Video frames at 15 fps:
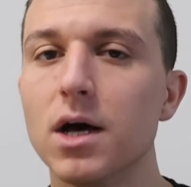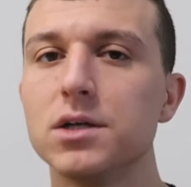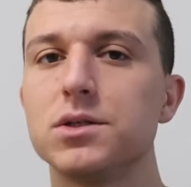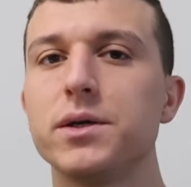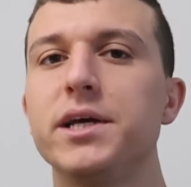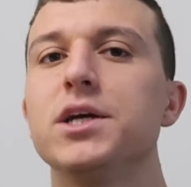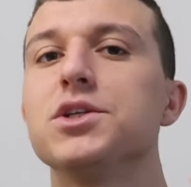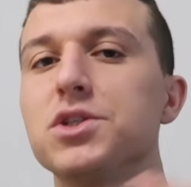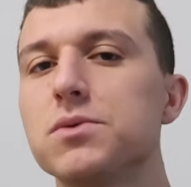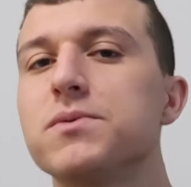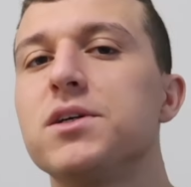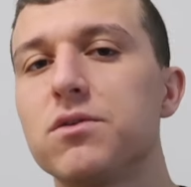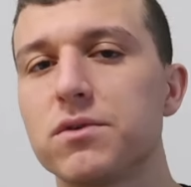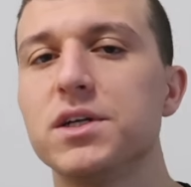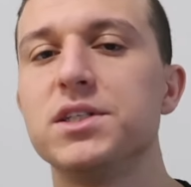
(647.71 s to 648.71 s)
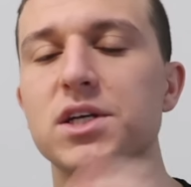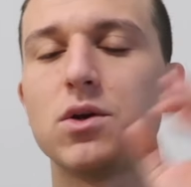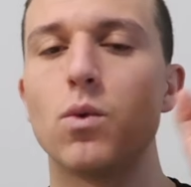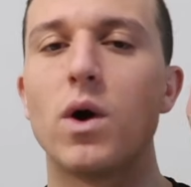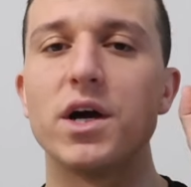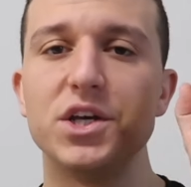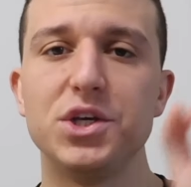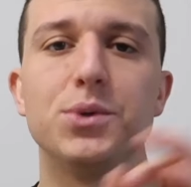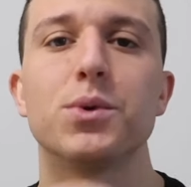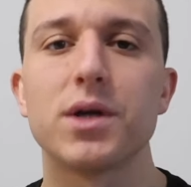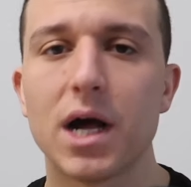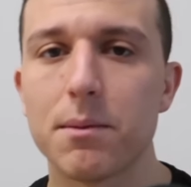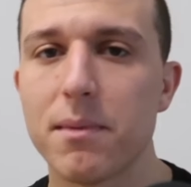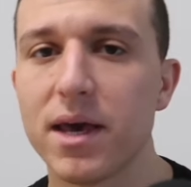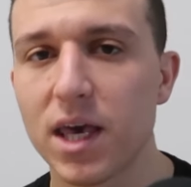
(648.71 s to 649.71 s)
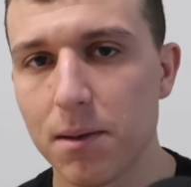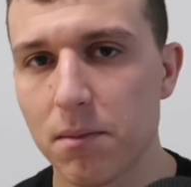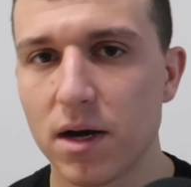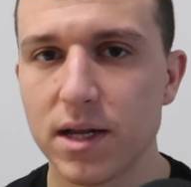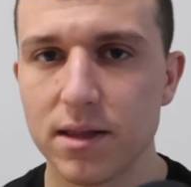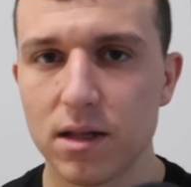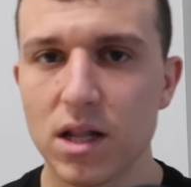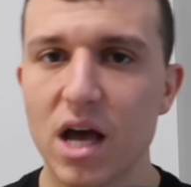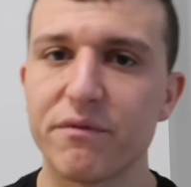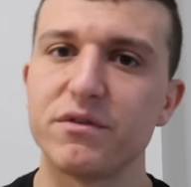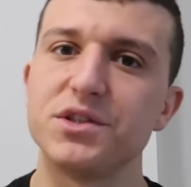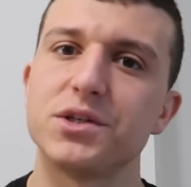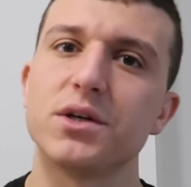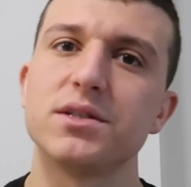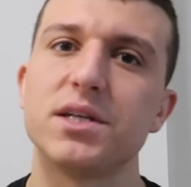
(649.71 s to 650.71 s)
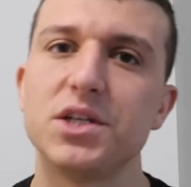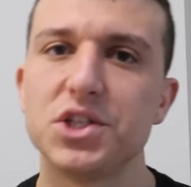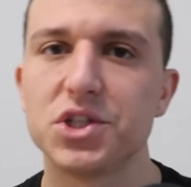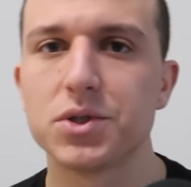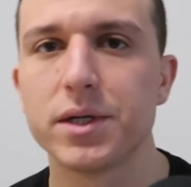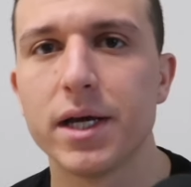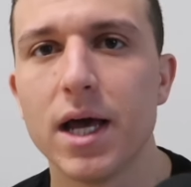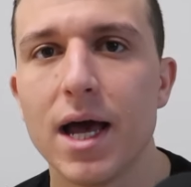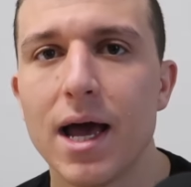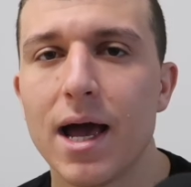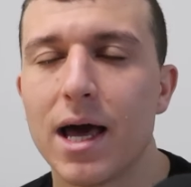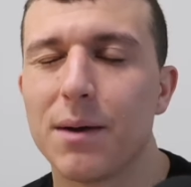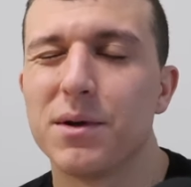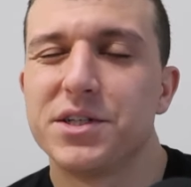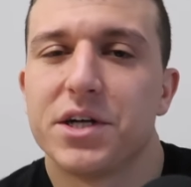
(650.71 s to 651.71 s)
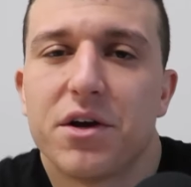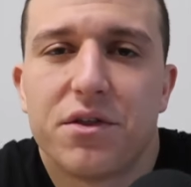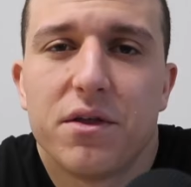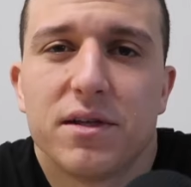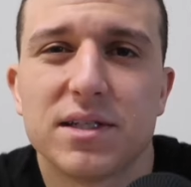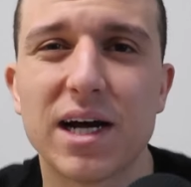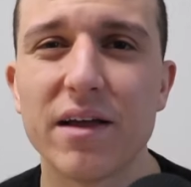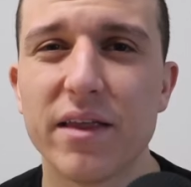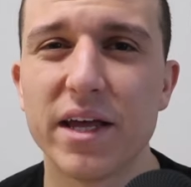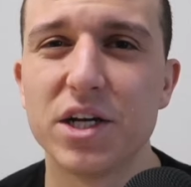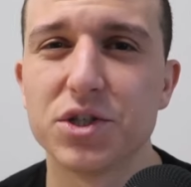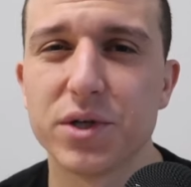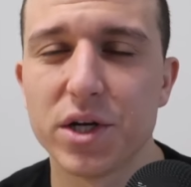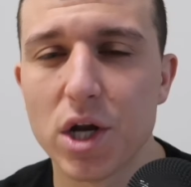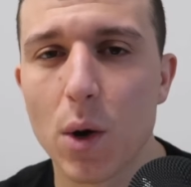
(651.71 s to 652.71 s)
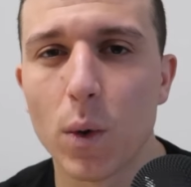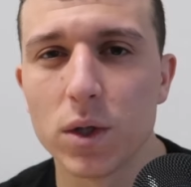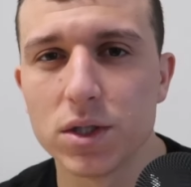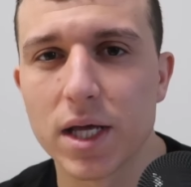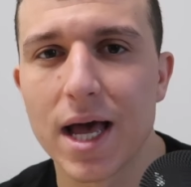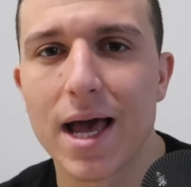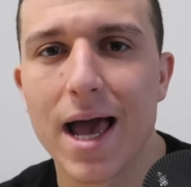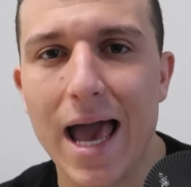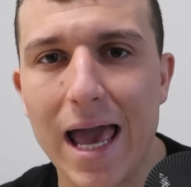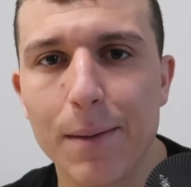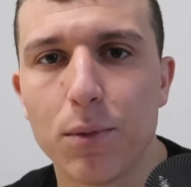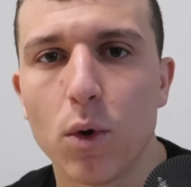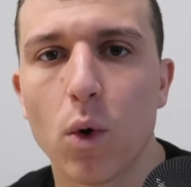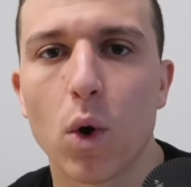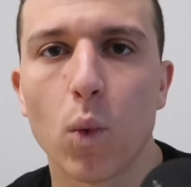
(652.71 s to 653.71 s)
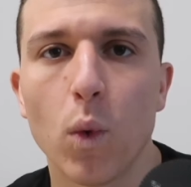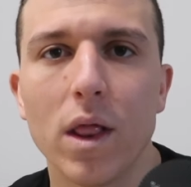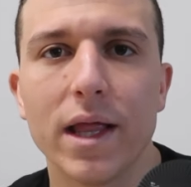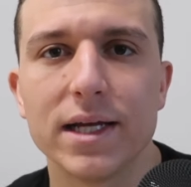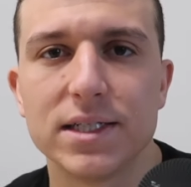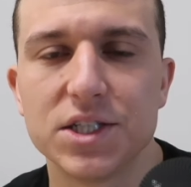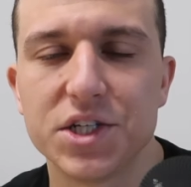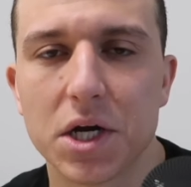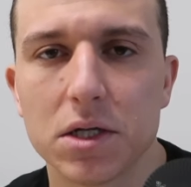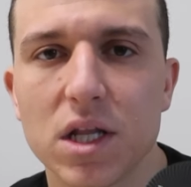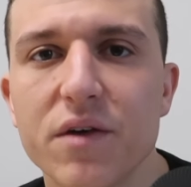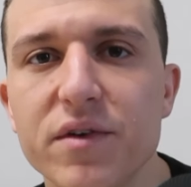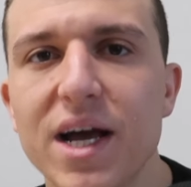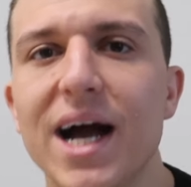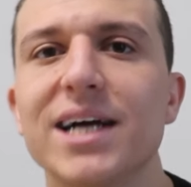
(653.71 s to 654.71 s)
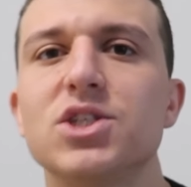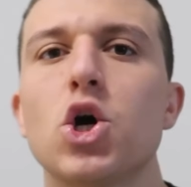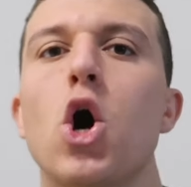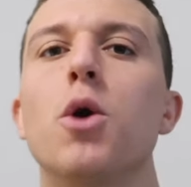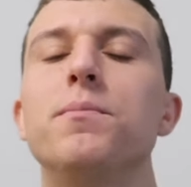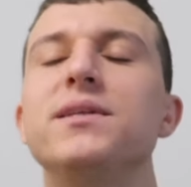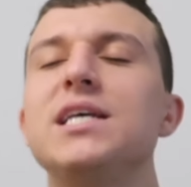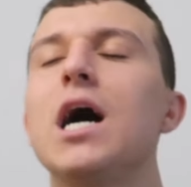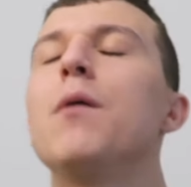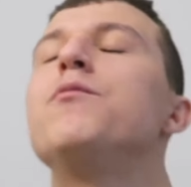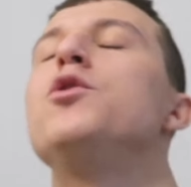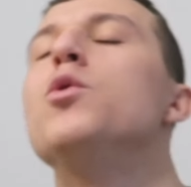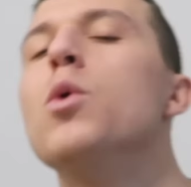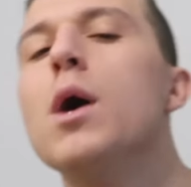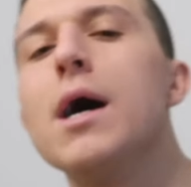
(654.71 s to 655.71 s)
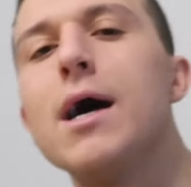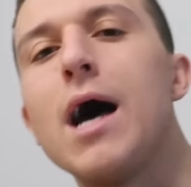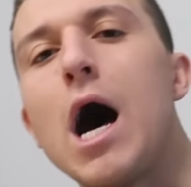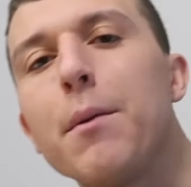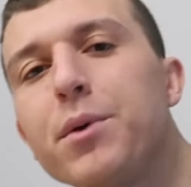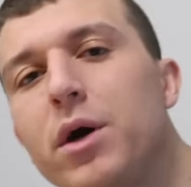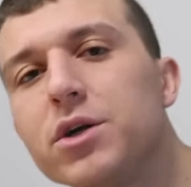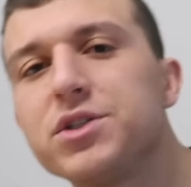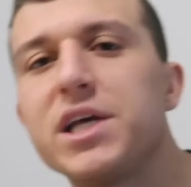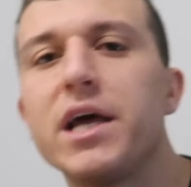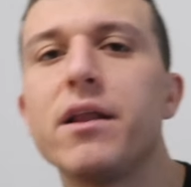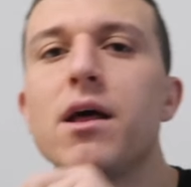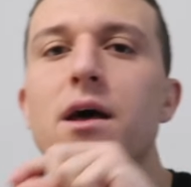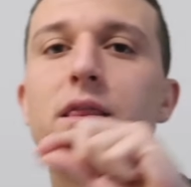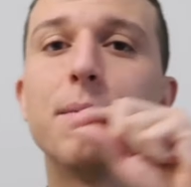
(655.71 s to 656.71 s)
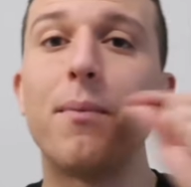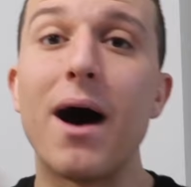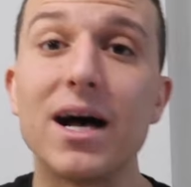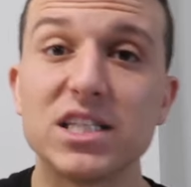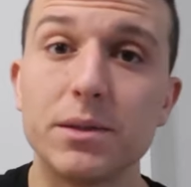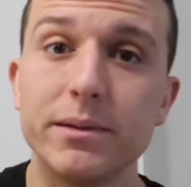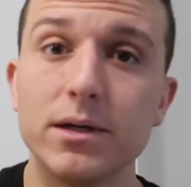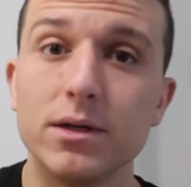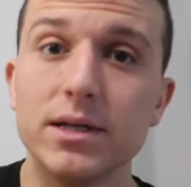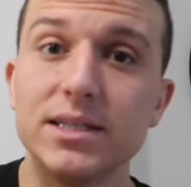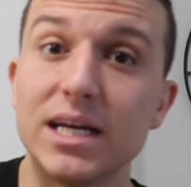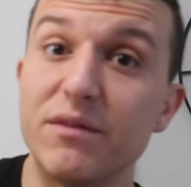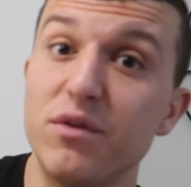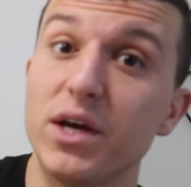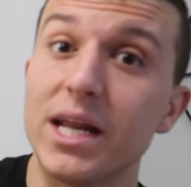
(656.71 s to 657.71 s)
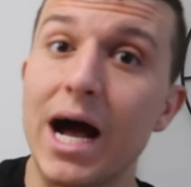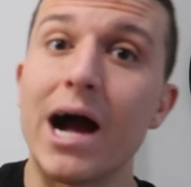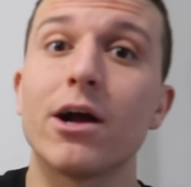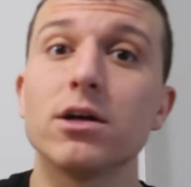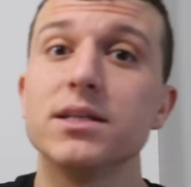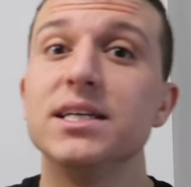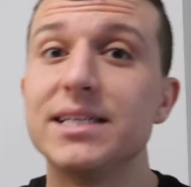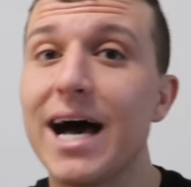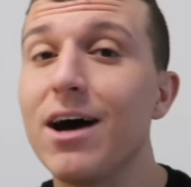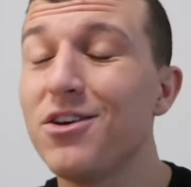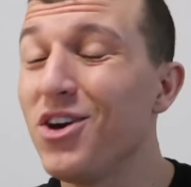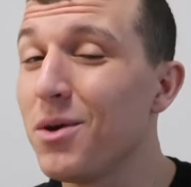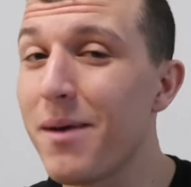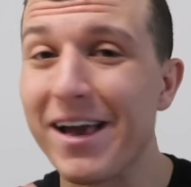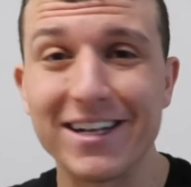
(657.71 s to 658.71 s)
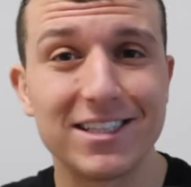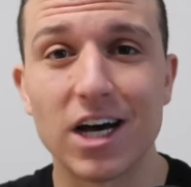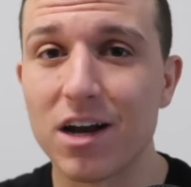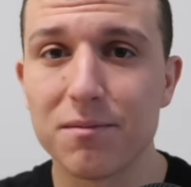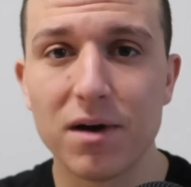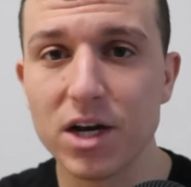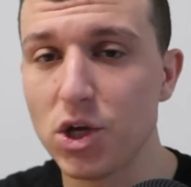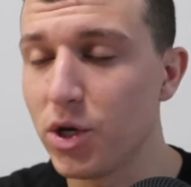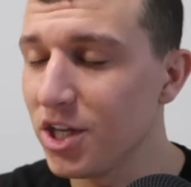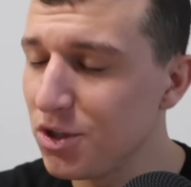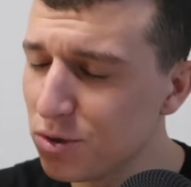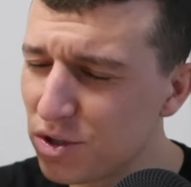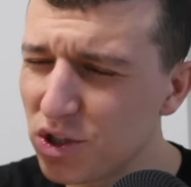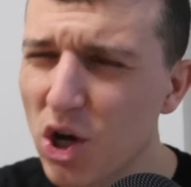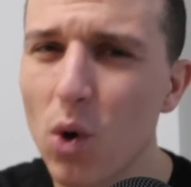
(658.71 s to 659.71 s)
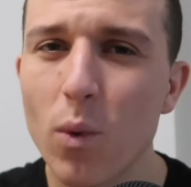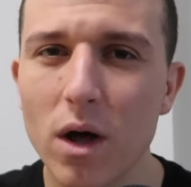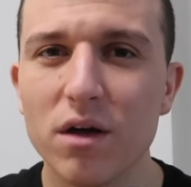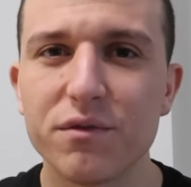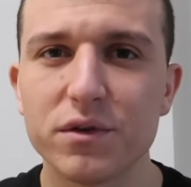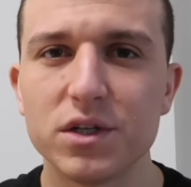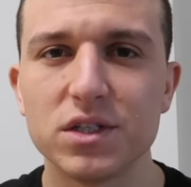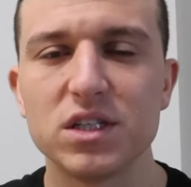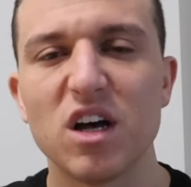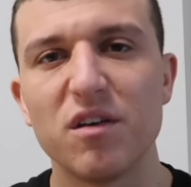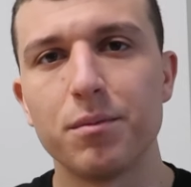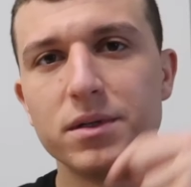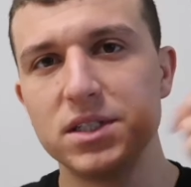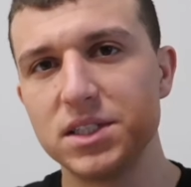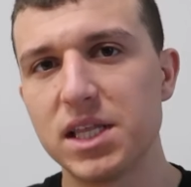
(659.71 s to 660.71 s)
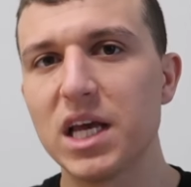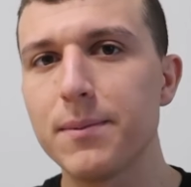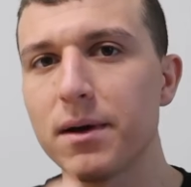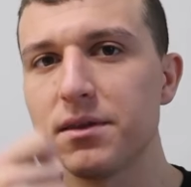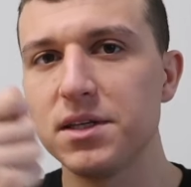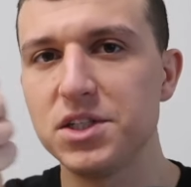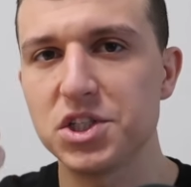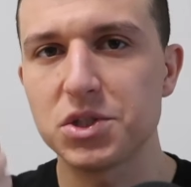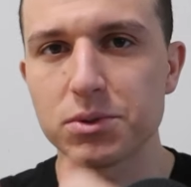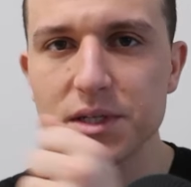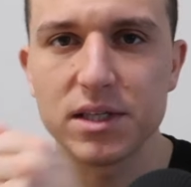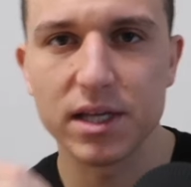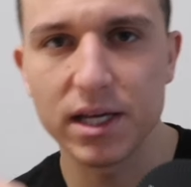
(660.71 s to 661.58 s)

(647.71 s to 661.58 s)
So here's the real reason why you are not making money in the life insurance industry. I'm gonna share with you the side of the industry no one's able or willing to share. Love you guys. Hope this helped you help you understand the possibilities. And if you can iron these out, you can make a ton of money. You can do so well for yourself. But just think about these three